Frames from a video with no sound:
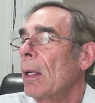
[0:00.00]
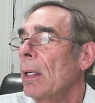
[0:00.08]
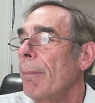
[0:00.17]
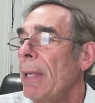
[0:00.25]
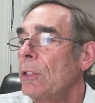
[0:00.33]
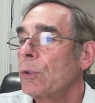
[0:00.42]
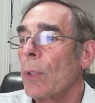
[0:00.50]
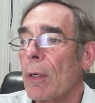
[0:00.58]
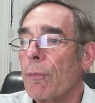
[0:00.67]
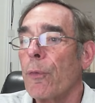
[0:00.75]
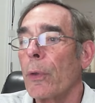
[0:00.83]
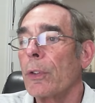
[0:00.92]
major out
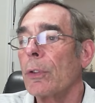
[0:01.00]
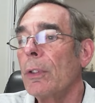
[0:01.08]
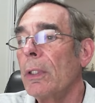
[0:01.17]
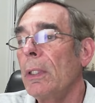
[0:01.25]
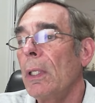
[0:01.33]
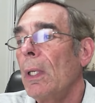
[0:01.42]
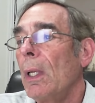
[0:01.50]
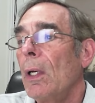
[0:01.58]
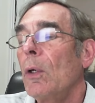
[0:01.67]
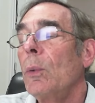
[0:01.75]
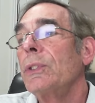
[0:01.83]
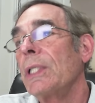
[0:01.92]
of Fort Hood
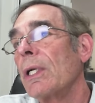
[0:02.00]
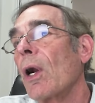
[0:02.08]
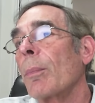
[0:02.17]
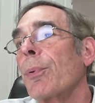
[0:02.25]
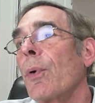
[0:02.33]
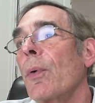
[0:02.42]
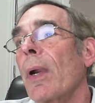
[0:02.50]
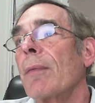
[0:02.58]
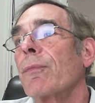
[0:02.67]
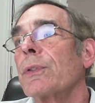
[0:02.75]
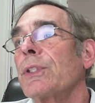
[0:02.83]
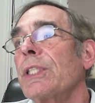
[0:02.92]
who was in our
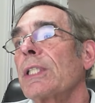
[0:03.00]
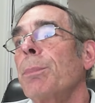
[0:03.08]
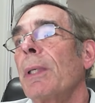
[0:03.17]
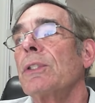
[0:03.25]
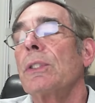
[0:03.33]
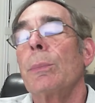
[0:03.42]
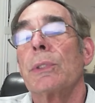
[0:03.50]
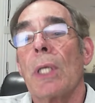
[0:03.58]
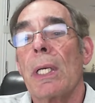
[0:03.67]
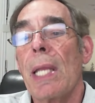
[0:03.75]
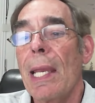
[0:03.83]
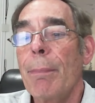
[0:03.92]
program for 6 months. He was
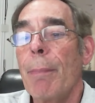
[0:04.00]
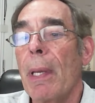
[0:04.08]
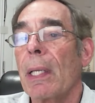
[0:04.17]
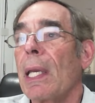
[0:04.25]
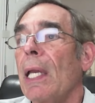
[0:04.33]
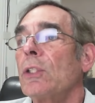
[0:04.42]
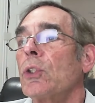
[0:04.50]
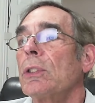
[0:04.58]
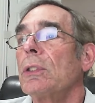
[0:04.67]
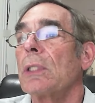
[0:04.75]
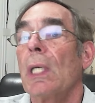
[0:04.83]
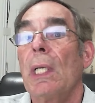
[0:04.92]
on 8
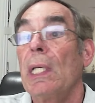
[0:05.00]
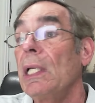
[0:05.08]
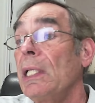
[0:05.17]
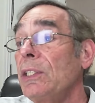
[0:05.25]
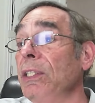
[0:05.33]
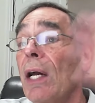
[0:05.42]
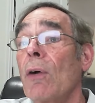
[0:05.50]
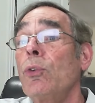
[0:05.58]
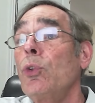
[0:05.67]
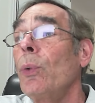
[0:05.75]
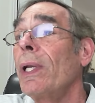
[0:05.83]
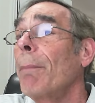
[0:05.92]
medications. He's now
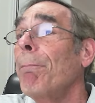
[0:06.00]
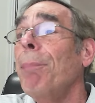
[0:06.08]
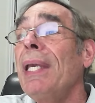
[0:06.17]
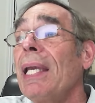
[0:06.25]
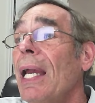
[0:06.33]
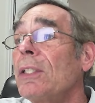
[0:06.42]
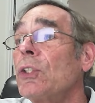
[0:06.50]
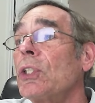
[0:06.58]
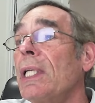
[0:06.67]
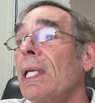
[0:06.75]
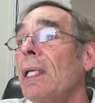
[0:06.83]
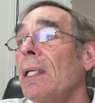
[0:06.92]
doing a
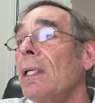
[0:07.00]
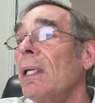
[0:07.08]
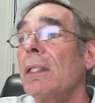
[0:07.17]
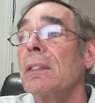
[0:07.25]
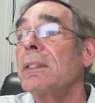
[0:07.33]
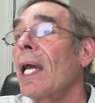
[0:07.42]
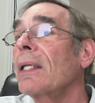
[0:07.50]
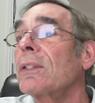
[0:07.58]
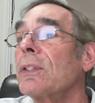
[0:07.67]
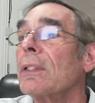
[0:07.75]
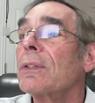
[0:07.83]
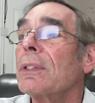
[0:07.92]
PhD in
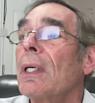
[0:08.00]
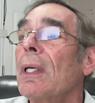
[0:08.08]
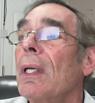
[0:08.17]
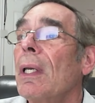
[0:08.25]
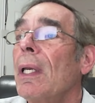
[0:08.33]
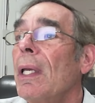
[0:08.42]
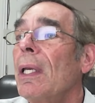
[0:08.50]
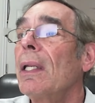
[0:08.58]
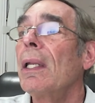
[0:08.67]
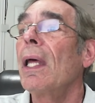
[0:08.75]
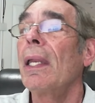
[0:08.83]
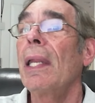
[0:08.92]
Texas
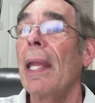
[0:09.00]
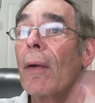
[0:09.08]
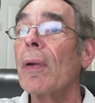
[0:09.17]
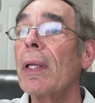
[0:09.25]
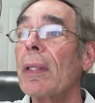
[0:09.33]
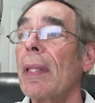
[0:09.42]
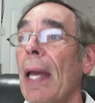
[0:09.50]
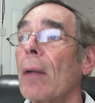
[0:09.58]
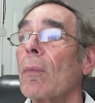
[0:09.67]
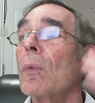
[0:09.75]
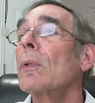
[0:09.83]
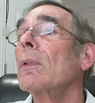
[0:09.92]
in an area
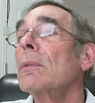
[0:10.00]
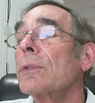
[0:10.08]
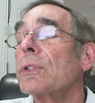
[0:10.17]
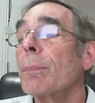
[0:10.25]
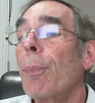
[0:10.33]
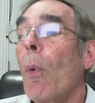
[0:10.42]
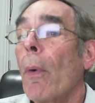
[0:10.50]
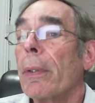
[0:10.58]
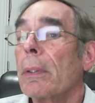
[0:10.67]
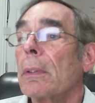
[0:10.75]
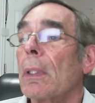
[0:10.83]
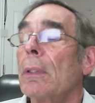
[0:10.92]
that will
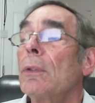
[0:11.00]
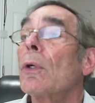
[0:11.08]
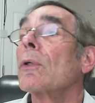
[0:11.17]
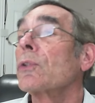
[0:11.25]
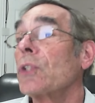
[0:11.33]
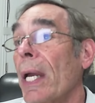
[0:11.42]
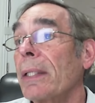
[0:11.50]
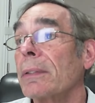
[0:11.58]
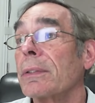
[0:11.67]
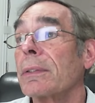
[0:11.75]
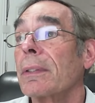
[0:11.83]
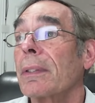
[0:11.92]
support
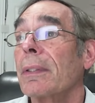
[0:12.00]
neuroscience.